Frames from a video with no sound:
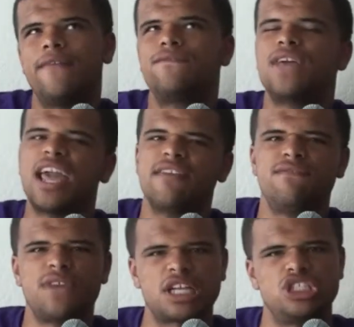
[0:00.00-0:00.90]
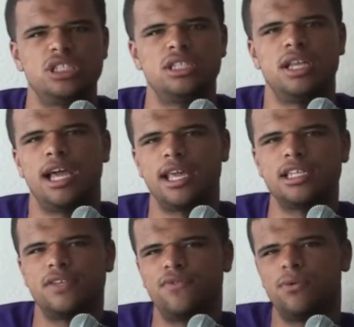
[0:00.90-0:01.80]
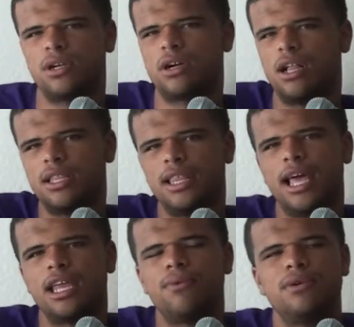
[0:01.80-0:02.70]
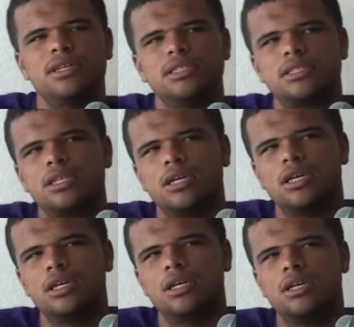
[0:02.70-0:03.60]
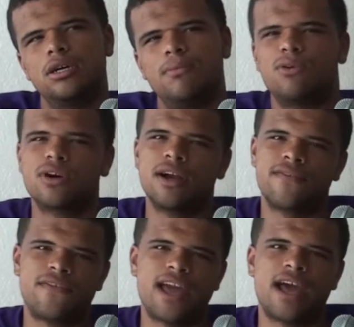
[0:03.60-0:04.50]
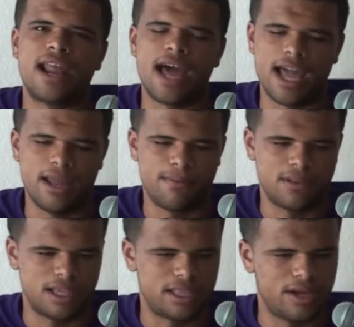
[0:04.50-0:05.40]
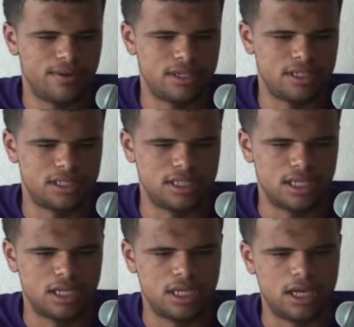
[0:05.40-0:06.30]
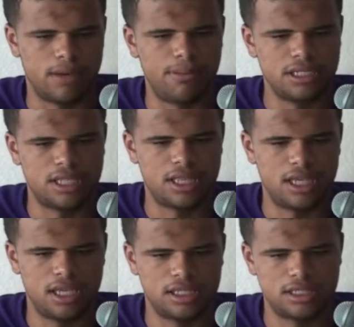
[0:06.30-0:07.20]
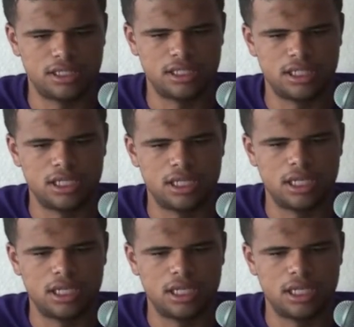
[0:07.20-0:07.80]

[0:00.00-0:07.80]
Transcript: fan fiction, I guess, if we want to call it that. It was more fan hype. Like, there was a bunch of things.